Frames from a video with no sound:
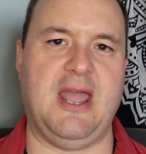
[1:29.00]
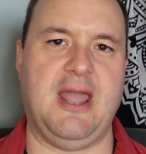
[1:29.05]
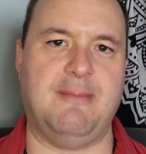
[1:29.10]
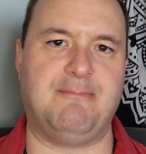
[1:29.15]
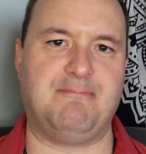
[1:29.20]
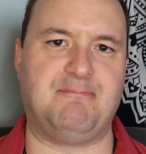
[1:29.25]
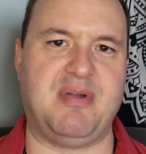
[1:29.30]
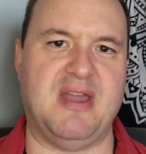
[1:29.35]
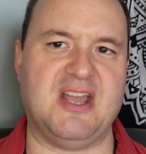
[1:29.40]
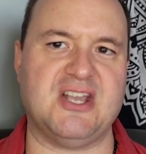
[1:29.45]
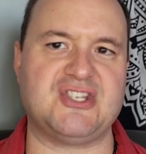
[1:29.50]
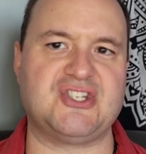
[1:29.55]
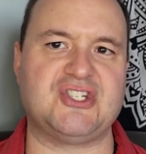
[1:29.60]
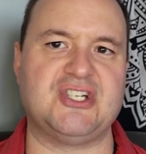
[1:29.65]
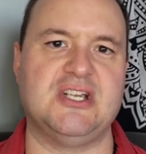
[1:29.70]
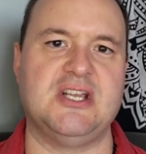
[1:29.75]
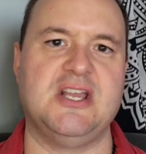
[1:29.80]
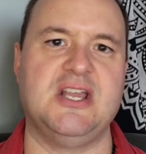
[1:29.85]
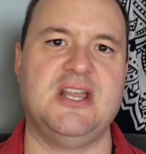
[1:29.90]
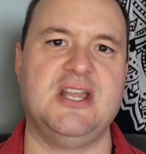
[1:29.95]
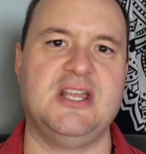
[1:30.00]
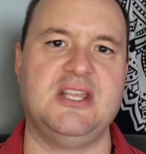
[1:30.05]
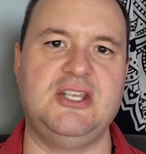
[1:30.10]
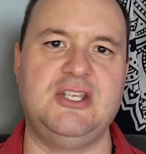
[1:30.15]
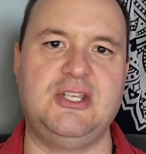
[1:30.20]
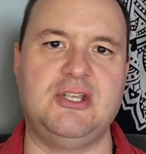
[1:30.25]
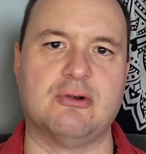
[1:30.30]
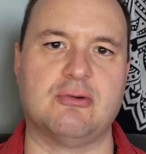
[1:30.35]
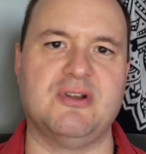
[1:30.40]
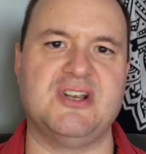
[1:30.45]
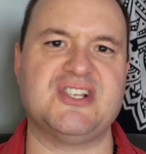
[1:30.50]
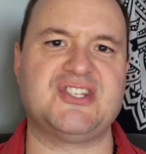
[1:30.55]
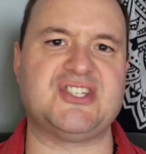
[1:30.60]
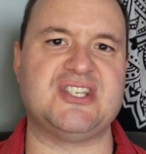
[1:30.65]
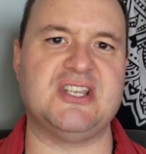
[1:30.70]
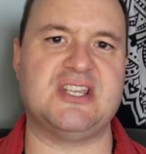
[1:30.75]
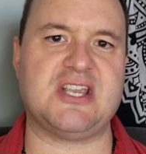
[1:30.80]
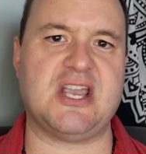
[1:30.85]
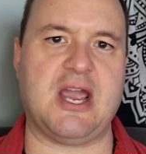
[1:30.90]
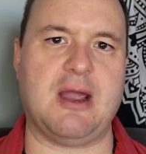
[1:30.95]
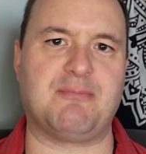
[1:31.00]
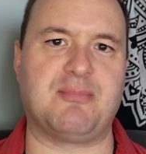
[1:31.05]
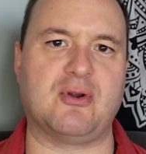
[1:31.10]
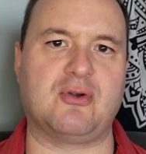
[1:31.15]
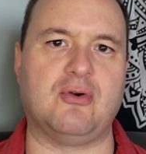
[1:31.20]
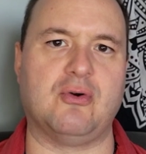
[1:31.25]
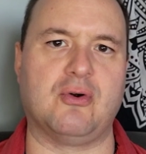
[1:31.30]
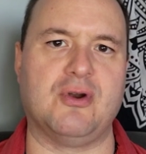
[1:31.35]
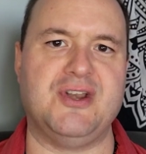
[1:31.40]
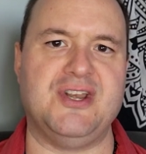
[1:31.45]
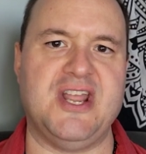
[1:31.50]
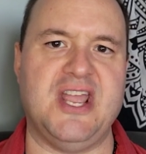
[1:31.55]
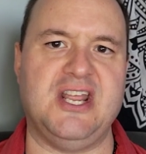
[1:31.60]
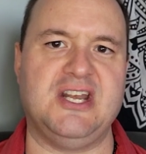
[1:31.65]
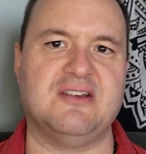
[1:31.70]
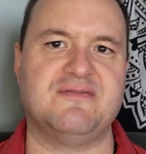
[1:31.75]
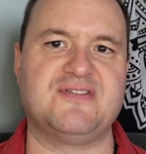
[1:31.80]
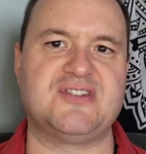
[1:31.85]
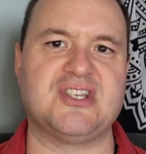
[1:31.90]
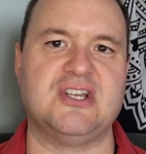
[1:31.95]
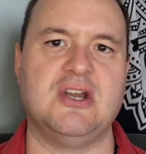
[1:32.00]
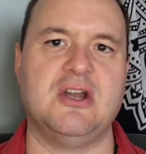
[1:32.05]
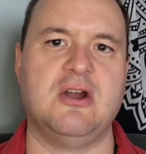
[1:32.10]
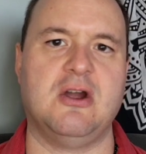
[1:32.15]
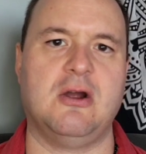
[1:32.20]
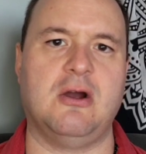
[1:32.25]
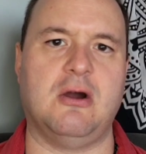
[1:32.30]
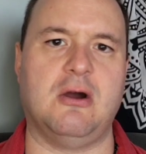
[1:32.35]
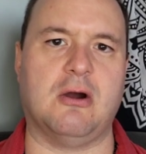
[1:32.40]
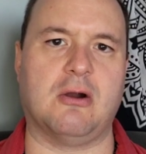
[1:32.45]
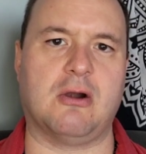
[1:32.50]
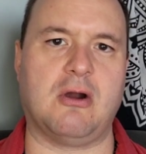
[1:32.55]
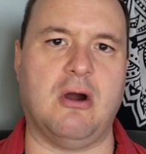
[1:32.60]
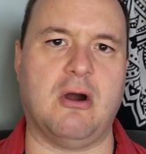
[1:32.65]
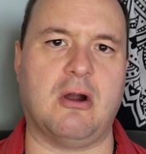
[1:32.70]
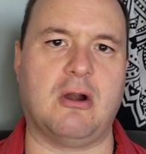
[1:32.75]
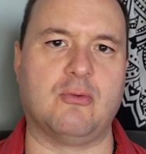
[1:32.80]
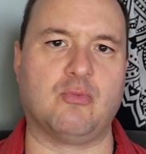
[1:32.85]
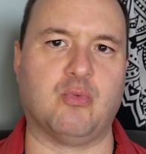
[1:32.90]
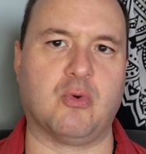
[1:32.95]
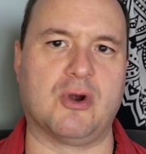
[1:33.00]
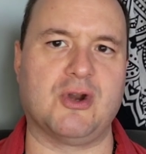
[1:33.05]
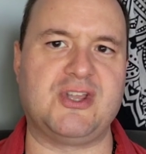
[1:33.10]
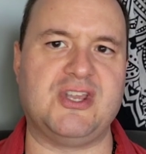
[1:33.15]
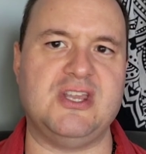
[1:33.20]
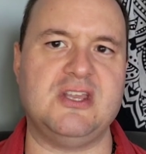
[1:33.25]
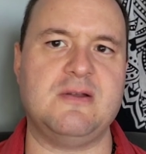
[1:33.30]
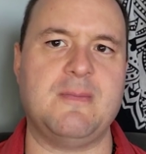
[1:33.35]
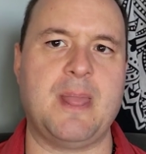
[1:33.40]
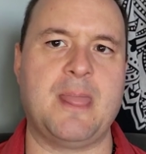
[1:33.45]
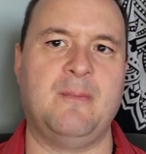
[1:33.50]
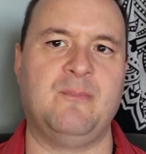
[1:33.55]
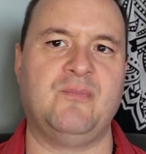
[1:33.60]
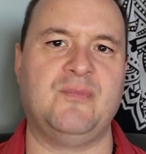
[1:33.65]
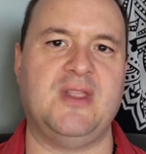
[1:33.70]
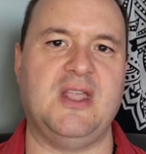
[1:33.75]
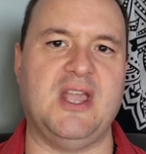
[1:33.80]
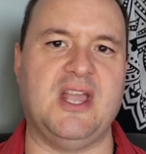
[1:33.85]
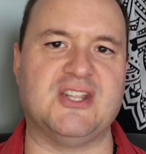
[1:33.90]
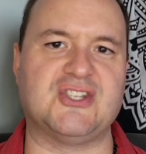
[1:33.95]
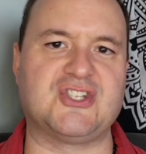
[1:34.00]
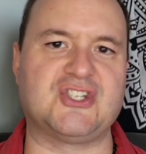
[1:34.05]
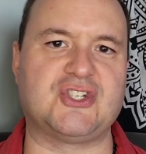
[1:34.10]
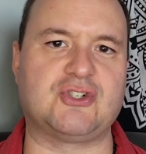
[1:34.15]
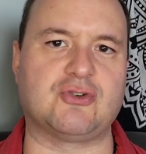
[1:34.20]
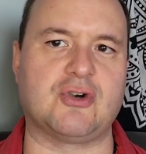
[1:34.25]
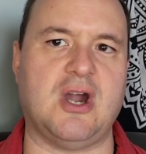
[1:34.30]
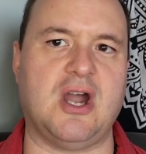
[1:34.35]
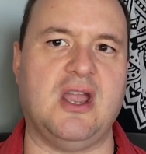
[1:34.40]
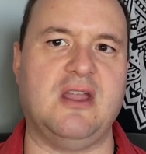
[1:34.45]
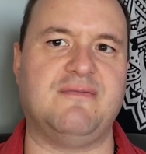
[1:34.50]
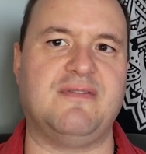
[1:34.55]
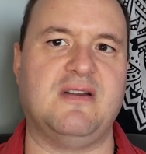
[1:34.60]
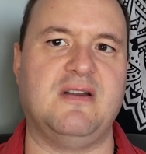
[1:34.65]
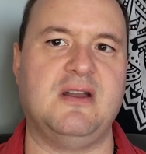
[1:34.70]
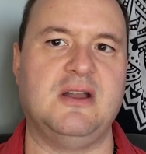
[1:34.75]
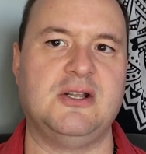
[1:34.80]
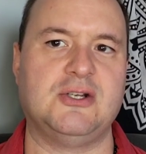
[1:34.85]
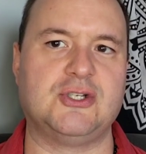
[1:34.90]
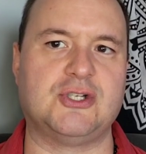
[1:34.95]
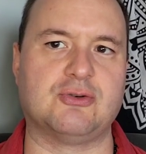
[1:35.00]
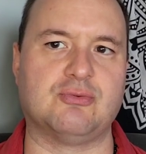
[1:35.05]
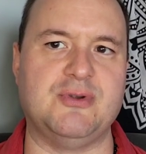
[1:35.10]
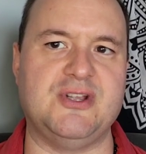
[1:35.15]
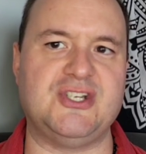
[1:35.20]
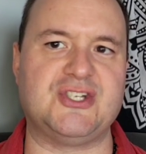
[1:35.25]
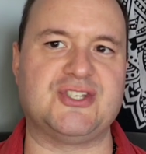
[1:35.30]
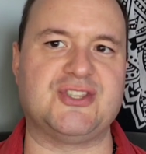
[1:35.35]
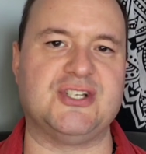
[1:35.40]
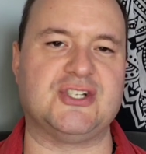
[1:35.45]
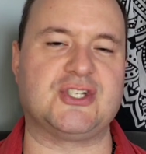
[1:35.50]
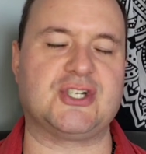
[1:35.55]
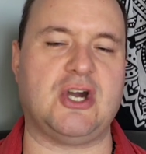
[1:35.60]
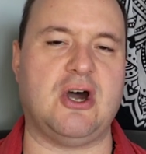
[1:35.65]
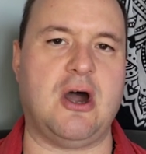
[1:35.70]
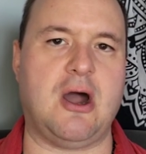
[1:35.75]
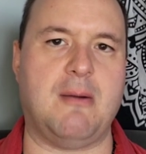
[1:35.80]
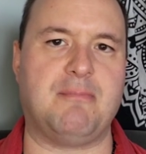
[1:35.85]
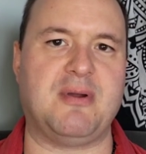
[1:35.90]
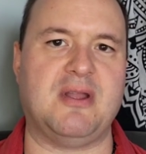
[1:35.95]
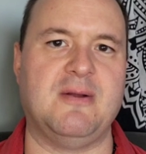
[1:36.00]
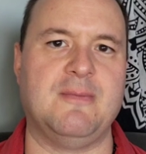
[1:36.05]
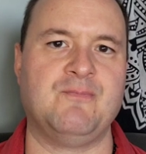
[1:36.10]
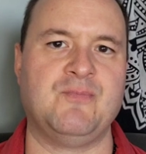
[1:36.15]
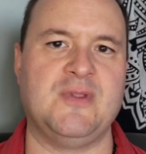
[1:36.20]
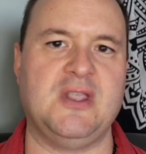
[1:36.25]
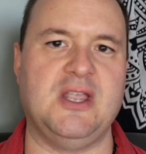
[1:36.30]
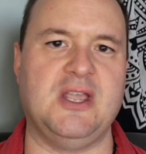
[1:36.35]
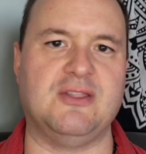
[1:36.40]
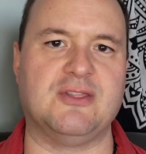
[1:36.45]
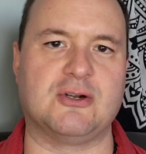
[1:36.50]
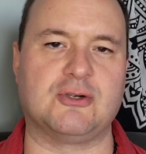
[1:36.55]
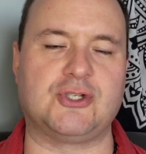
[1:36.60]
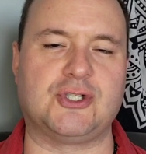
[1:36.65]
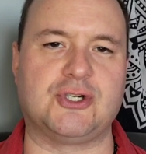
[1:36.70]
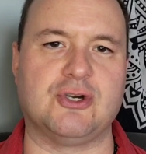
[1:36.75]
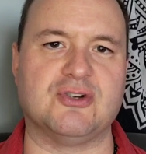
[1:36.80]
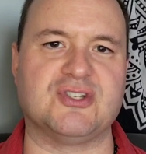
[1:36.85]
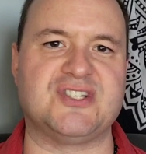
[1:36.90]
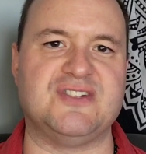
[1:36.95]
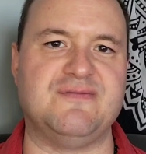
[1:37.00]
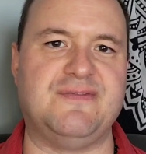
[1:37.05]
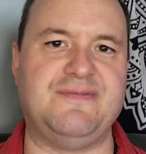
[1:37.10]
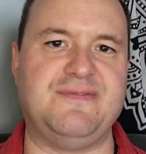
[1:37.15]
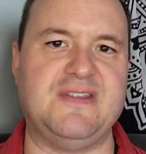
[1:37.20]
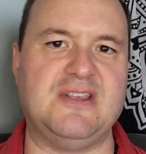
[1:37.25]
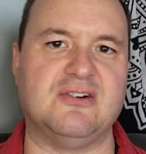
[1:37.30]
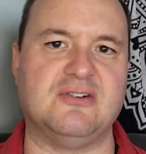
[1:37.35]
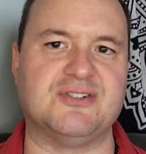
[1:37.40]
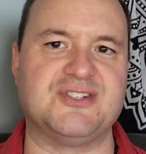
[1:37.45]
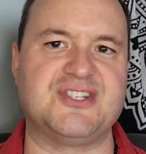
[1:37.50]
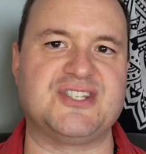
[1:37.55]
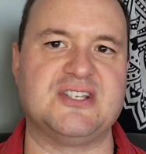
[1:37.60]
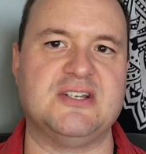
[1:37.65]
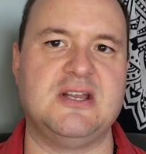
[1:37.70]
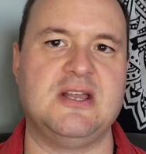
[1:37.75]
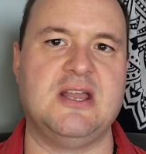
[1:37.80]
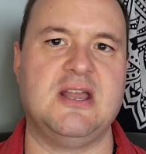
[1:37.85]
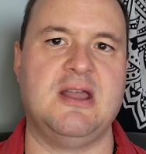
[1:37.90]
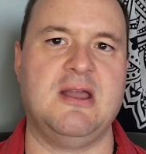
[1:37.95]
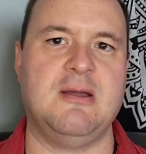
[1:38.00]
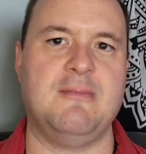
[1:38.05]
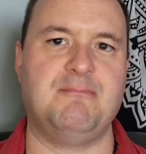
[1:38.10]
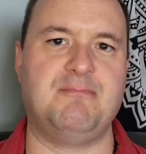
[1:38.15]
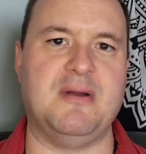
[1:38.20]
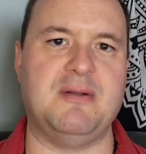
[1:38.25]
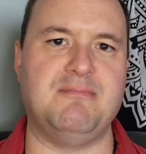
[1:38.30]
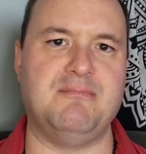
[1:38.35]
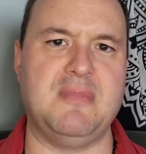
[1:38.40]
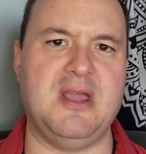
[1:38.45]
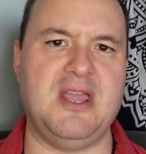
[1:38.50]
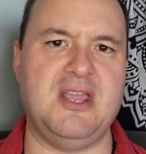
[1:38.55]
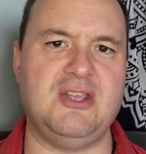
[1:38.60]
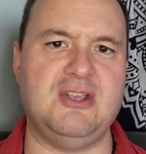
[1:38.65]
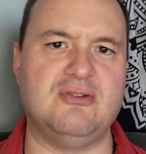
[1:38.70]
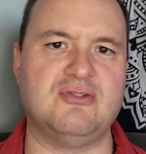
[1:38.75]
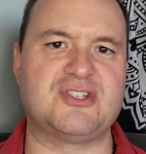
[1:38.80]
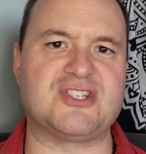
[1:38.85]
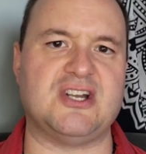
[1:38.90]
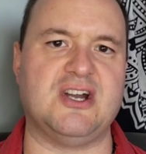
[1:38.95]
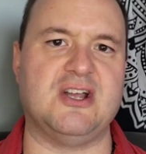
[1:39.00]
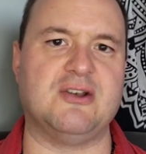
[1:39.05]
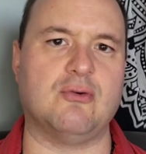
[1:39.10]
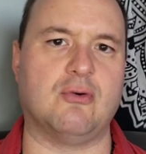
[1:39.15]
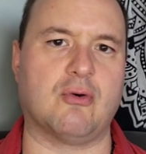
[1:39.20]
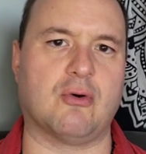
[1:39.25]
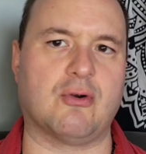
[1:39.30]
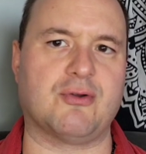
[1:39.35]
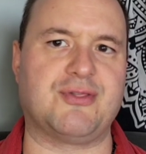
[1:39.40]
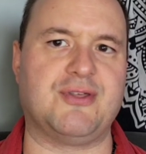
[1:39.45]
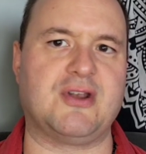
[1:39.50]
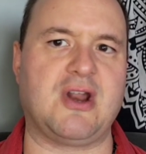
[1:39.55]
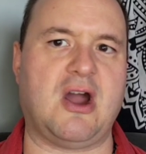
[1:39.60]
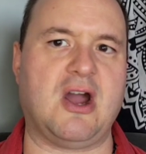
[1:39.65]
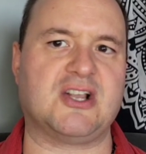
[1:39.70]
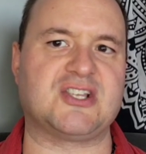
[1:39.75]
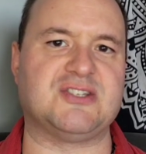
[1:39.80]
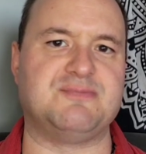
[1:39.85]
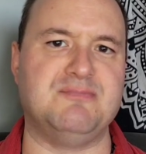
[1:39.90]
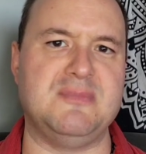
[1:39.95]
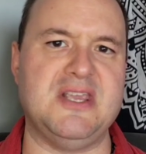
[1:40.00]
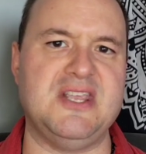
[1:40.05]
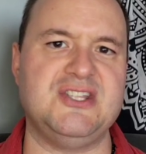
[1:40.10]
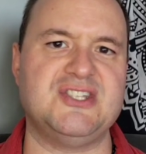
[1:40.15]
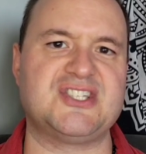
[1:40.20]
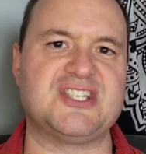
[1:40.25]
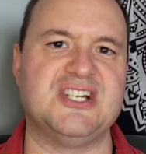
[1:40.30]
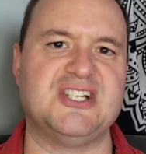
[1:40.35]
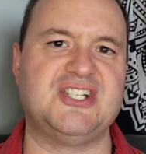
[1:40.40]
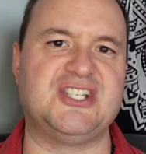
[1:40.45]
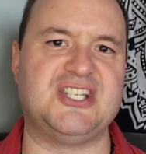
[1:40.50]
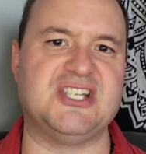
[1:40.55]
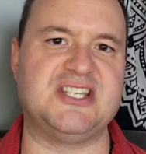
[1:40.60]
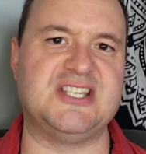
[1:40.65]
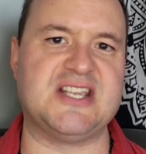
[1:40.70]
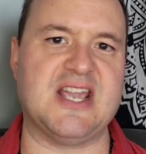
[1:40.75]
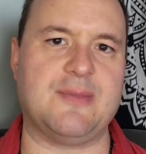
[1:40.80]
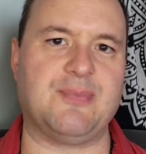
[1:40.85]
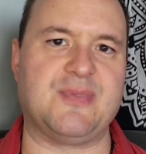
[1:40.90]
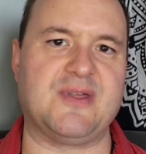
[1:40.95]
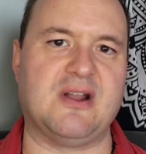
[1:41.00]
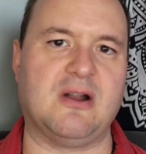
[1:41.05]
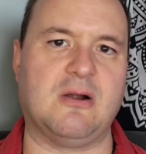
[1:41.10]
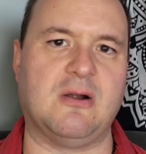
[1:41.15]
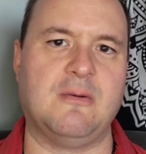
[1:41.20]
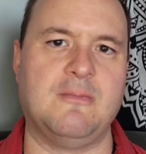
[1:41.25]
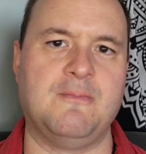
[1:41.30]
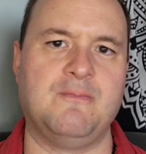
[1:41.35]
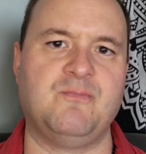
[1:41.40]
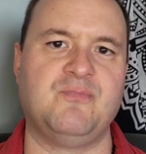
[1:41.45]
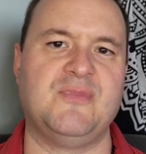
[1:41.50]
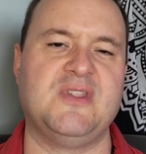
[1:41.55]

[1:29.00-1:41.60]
At best, Uranus and Capricorn natives are hardworking and strive to reach the top in their chosen fields, but may use unorthodox means to get there.